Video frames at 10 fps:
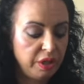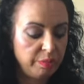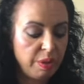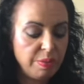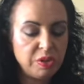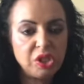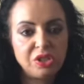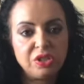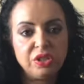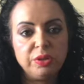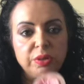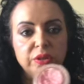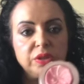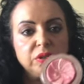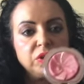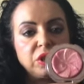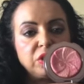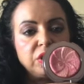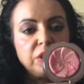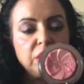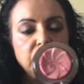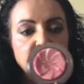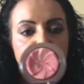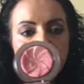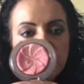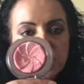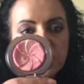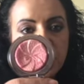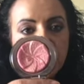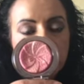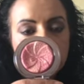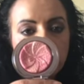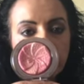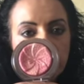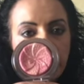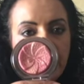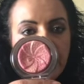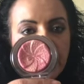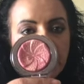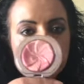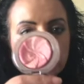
maybe just the pressing or baking,